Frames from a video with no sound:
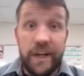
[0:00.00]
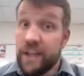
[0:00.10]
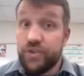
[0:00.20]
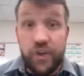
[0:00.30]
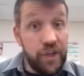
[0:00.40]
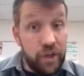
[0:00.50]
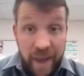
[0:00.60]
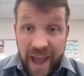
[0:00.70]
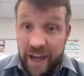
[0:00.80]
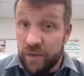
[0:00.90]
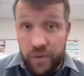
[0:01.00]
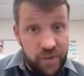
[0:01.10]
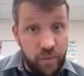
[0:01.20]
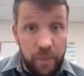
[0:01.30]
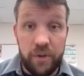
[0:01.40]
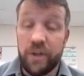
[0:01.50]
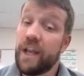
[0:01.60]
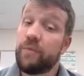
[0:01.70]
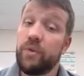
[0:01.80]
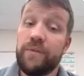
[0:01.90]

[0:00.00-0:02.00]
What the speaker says: in a circular pattern, which is what we're looking at really